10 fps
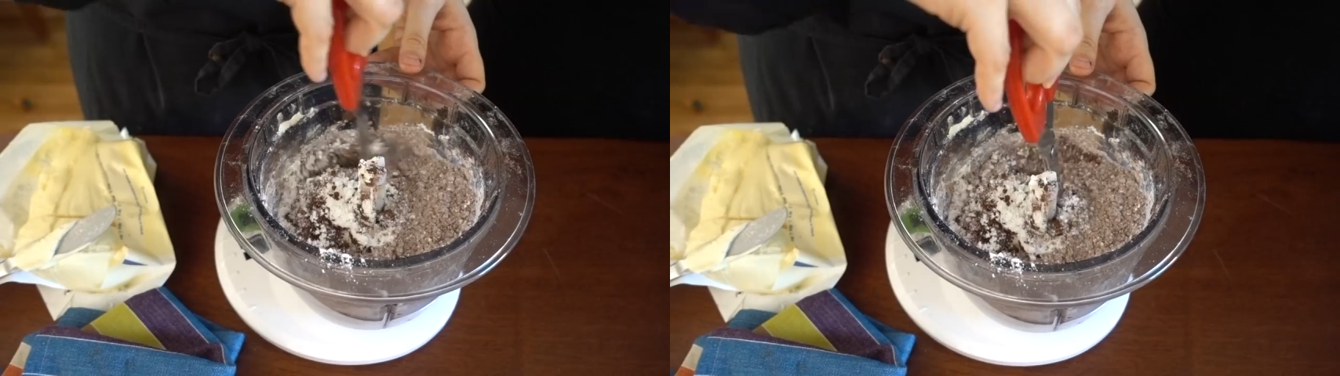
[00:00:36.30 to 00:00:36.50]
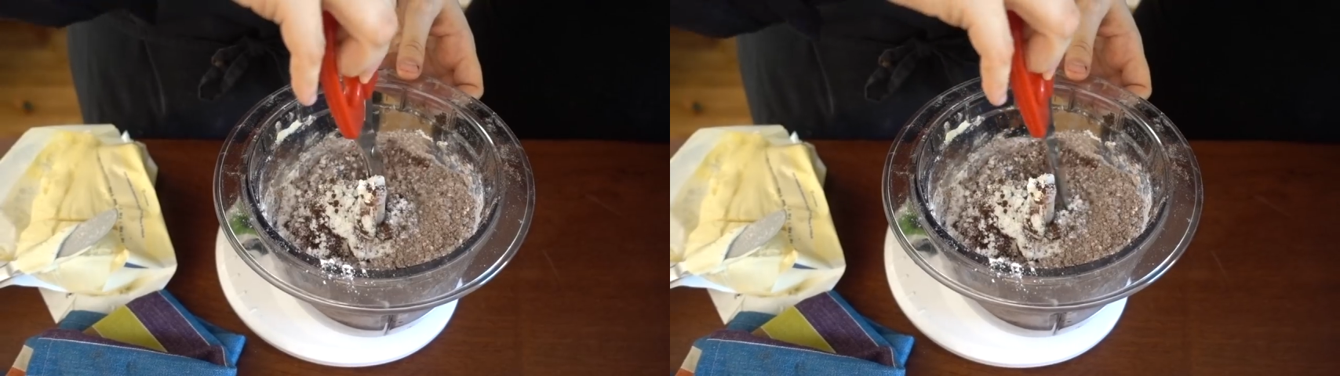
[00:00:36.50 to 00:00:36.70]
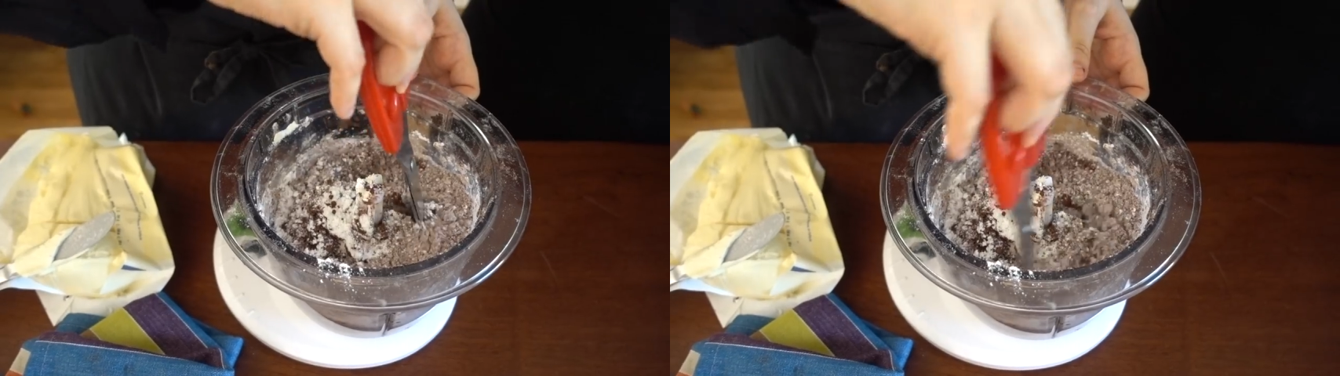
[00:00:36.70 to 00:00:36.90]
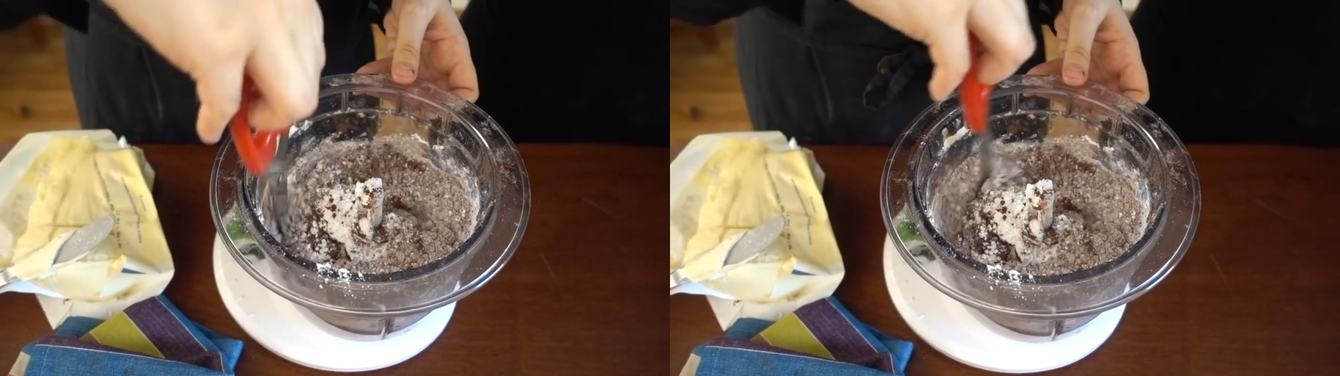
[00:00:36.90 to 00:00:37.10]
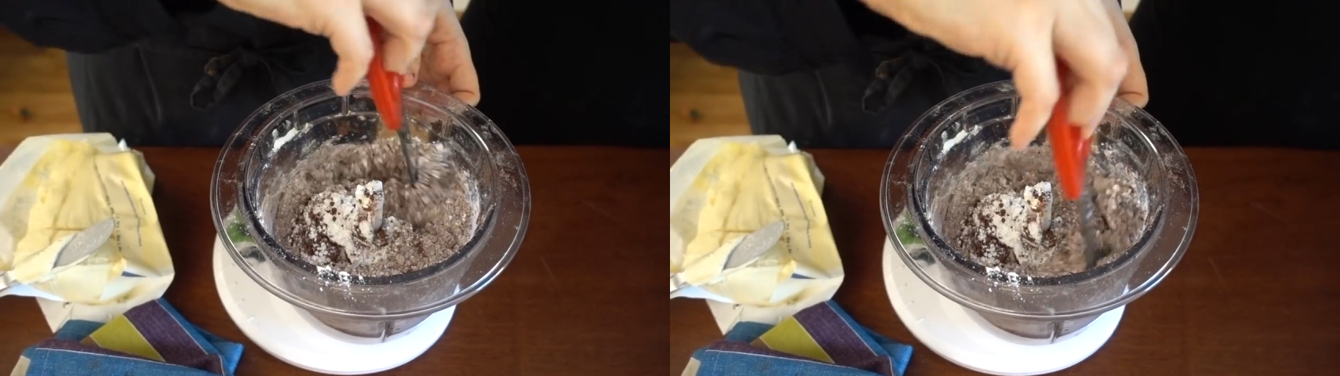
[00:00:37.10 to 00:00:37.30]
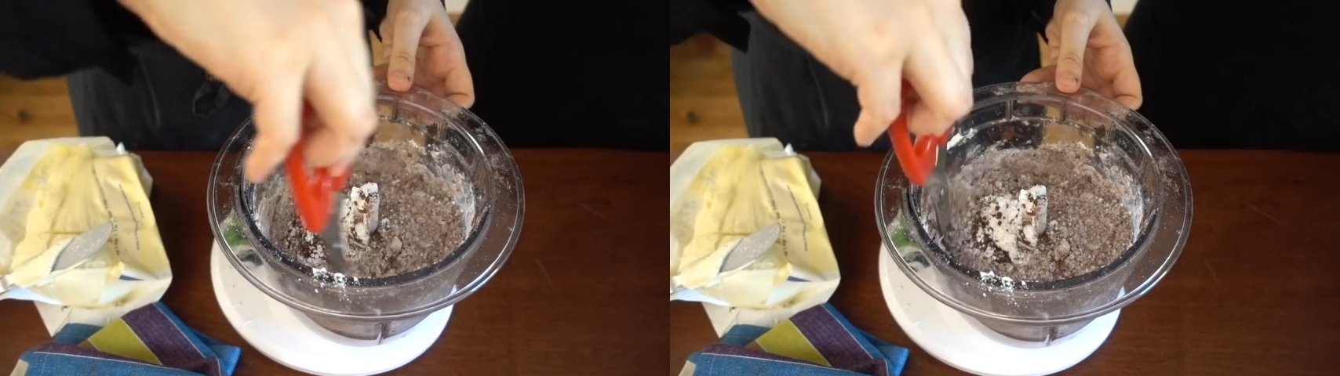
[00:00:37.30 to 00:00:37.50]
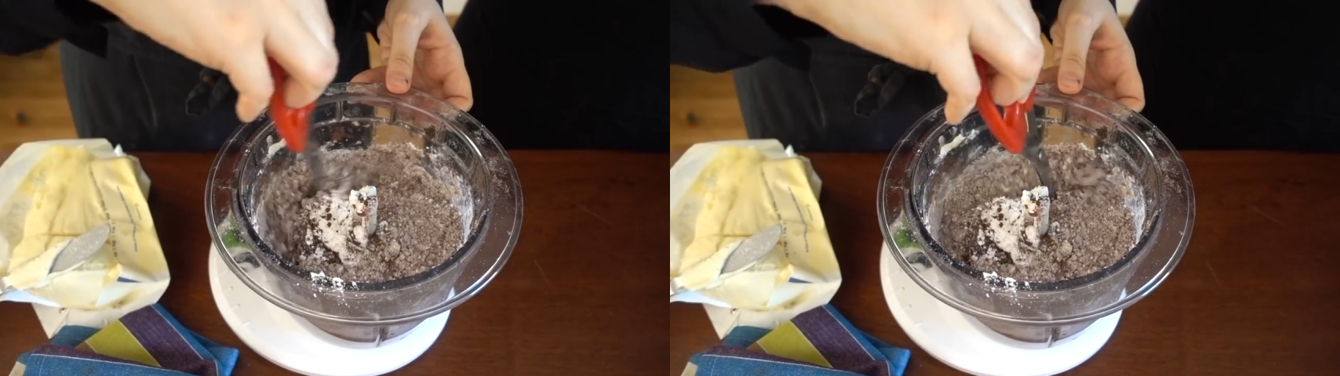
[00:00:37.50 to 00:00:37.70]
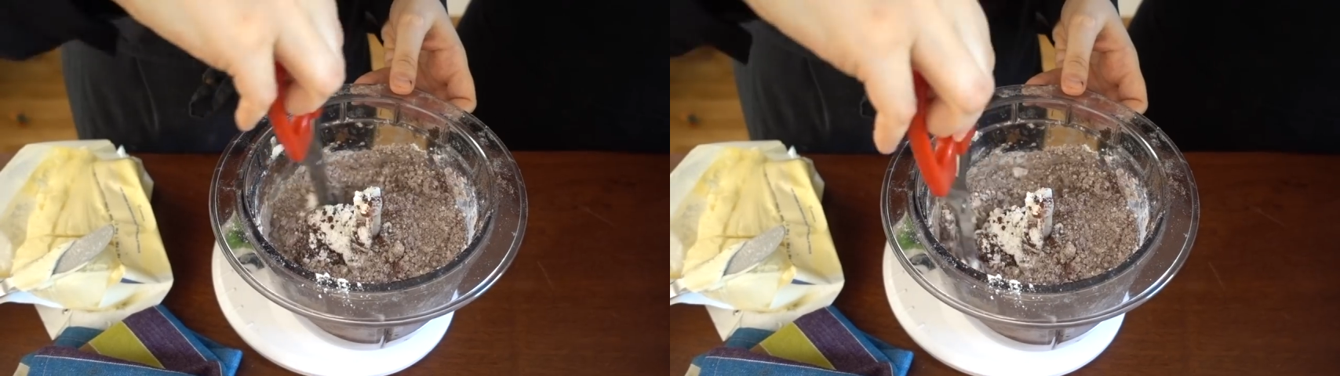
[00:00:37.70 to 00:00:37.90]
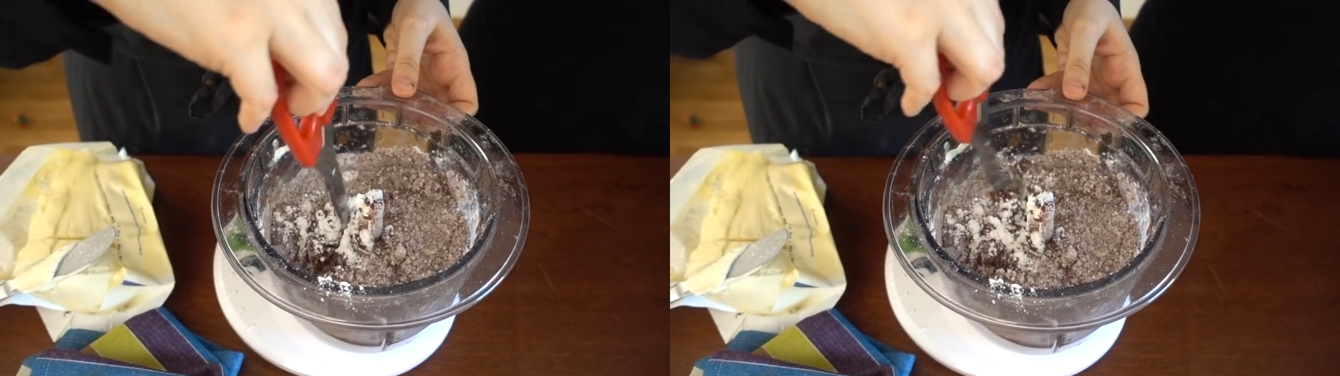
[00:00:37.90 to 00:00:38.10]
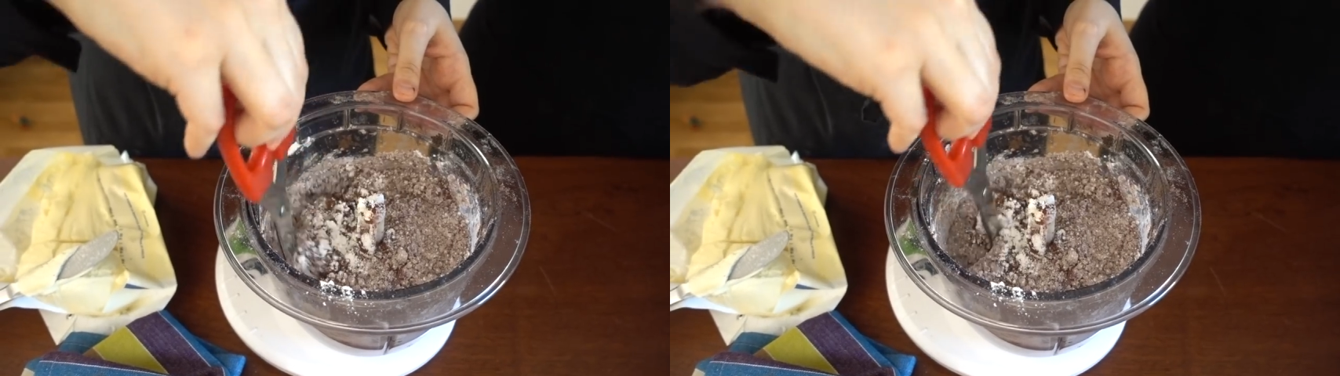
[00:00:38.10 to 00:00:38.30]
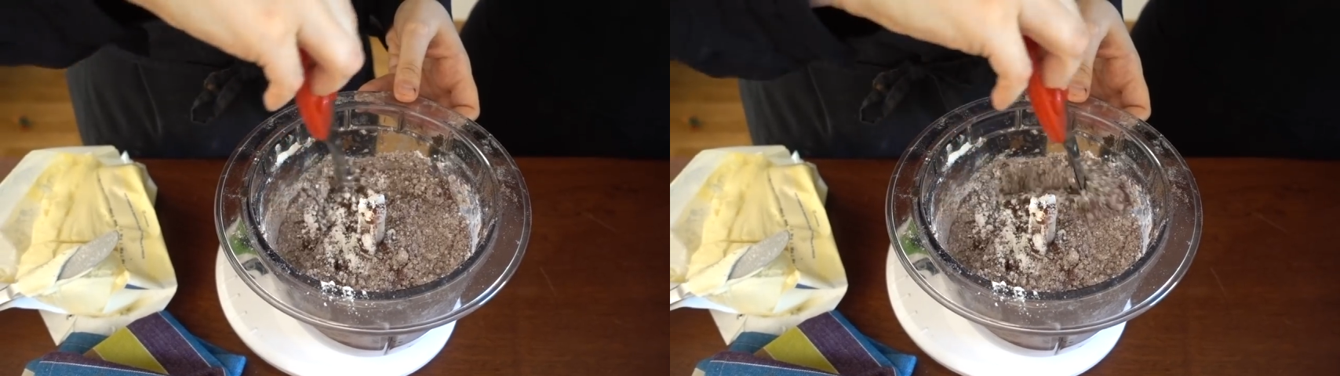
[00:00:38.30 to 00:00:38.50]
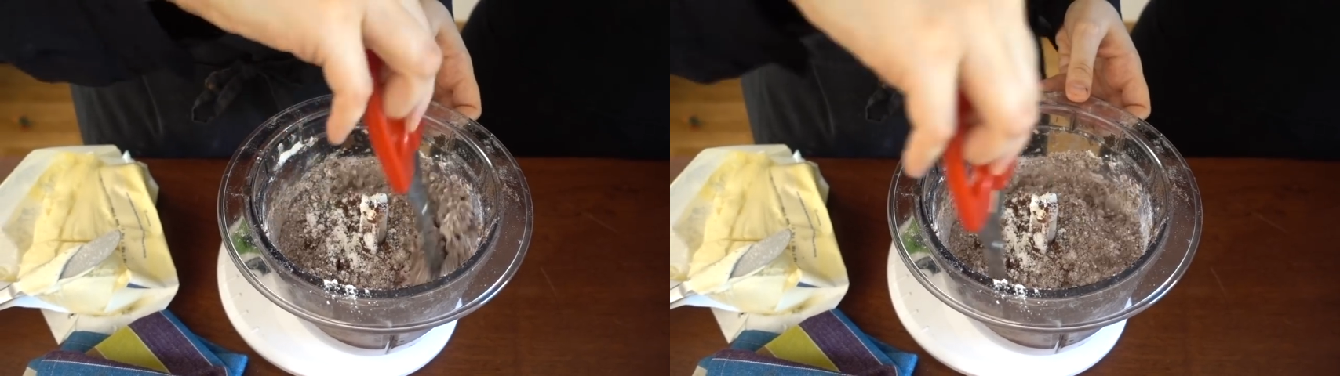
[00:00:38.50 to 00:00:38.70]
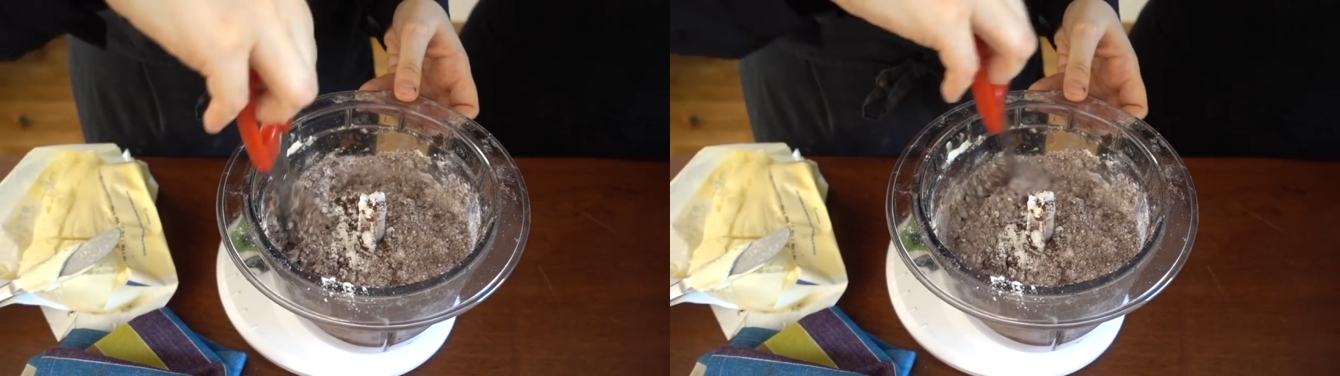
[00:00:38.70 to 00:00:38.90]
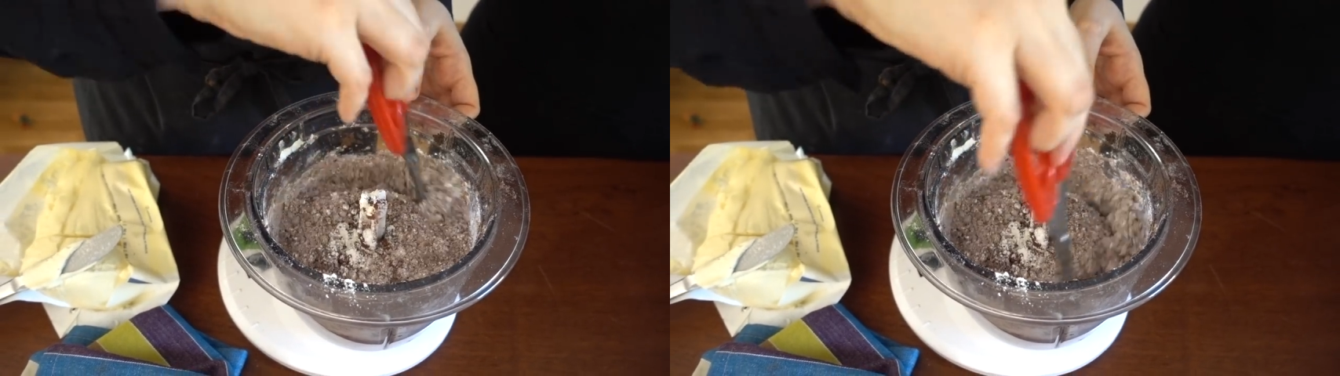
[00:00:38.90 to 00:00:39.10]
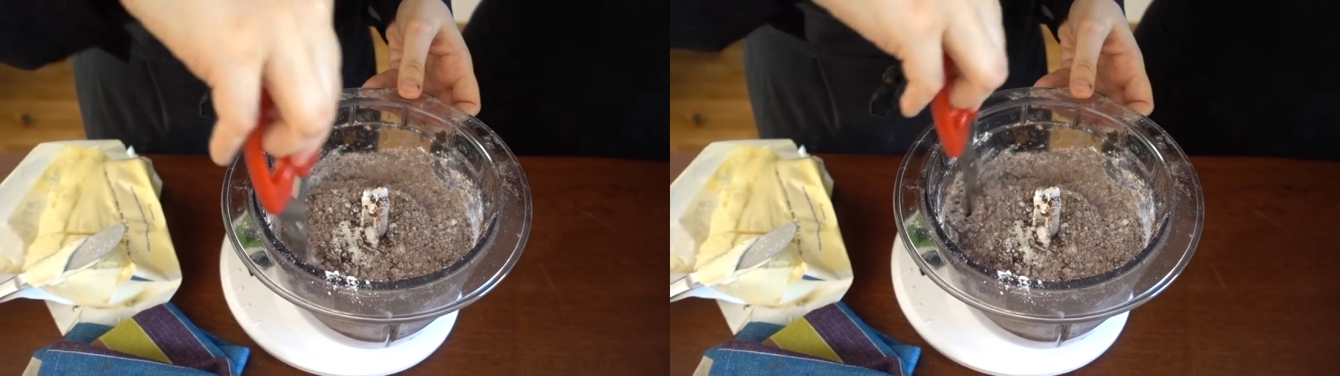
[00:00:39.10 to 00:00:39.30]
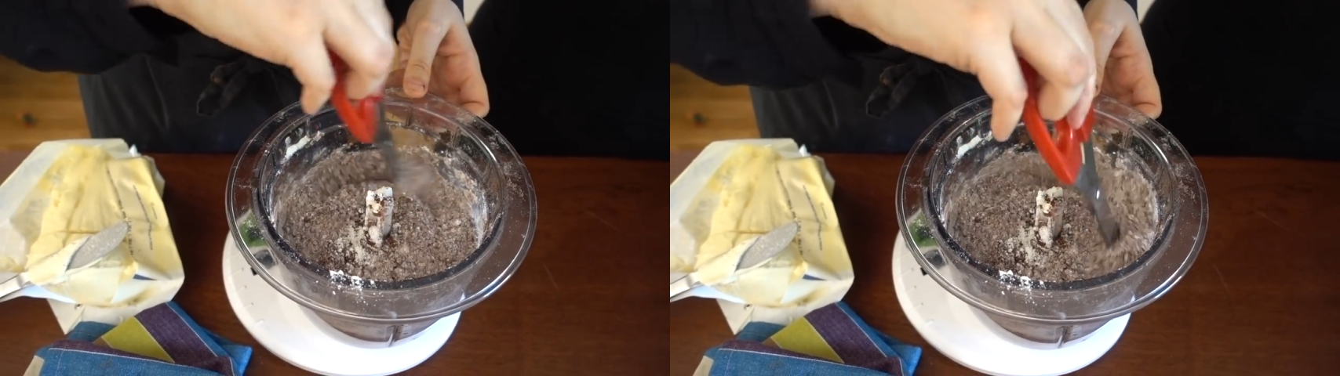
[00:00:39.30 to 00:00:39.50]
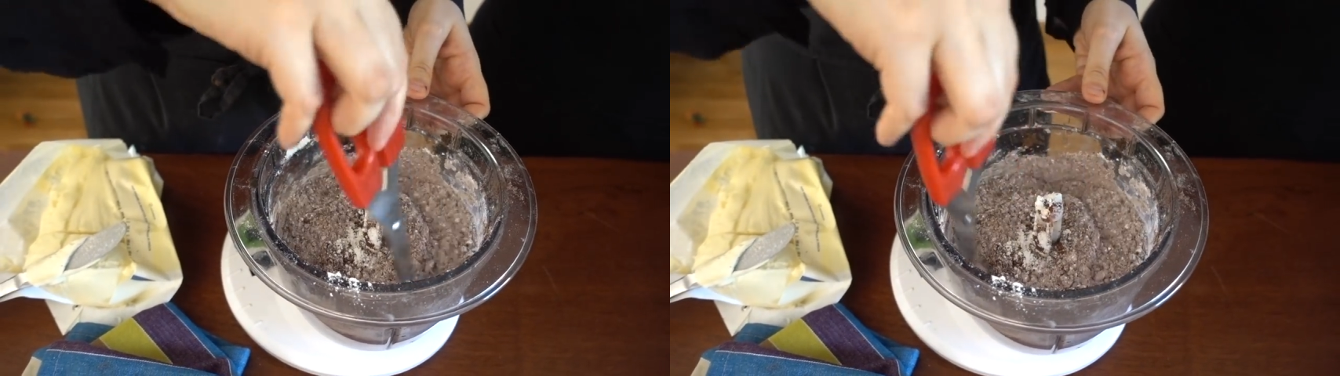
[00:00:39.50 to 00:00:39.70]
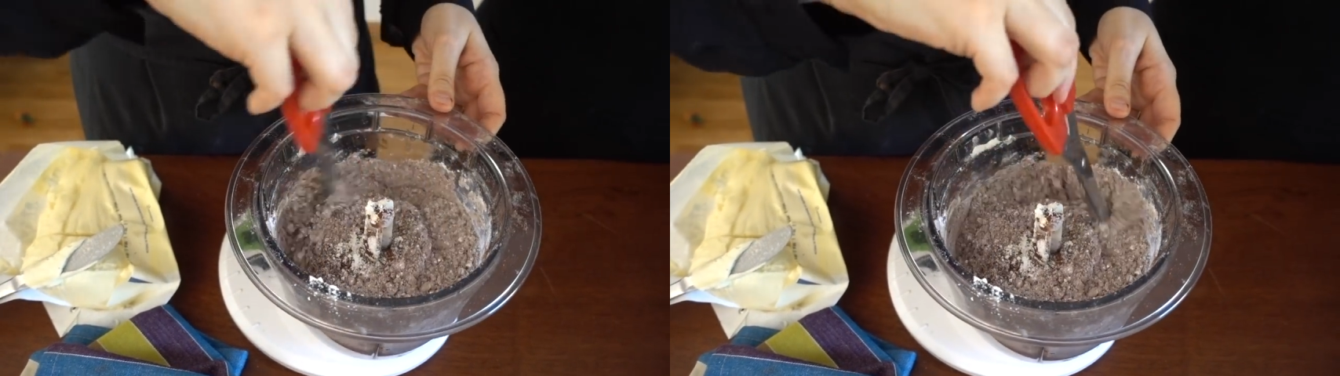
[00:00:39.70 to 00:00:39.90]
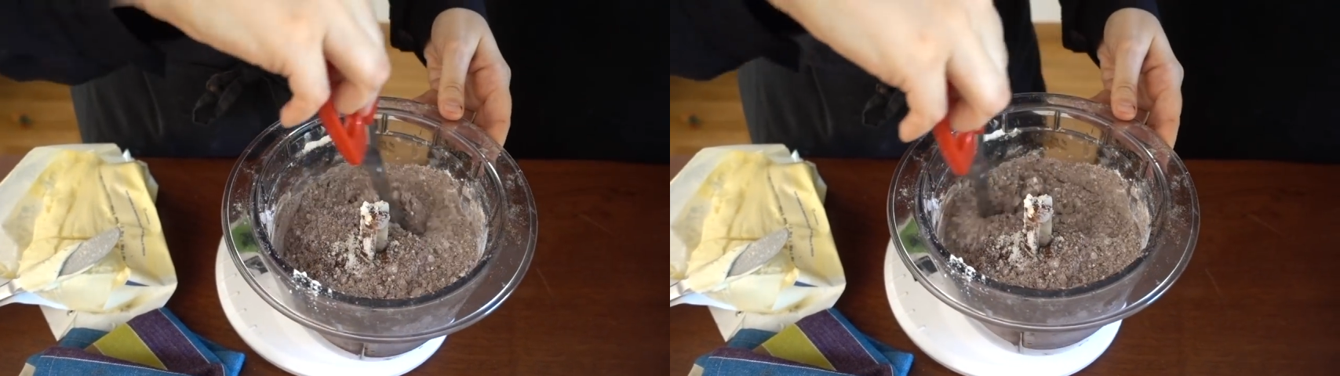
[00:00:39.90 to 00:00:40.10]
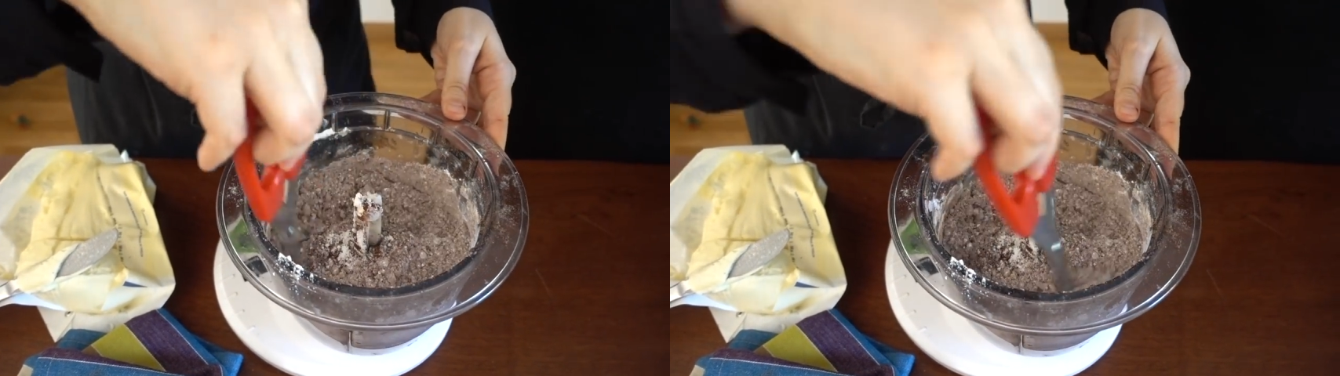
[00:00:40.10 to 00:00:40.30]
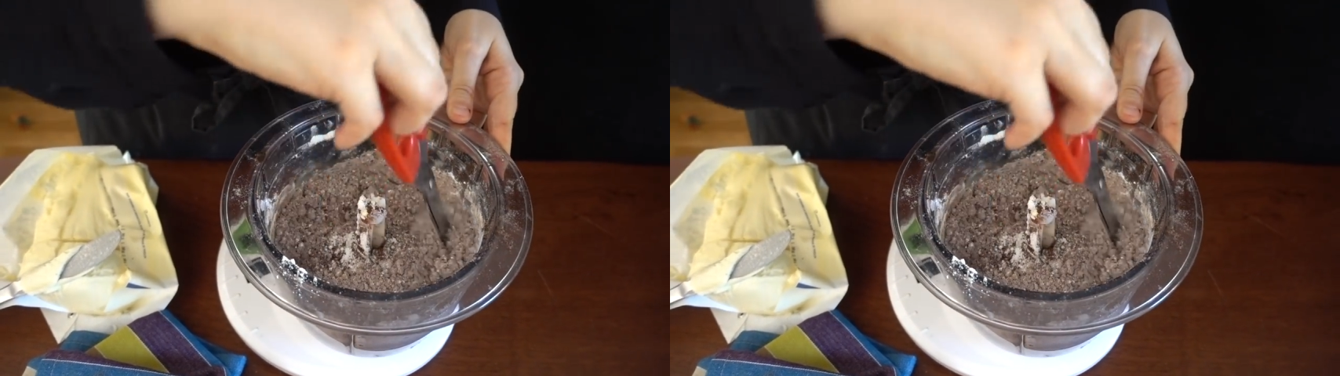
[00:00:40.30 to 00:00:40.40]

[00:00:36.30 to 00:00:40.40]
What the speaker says: No face is visible, so there are no lips to read.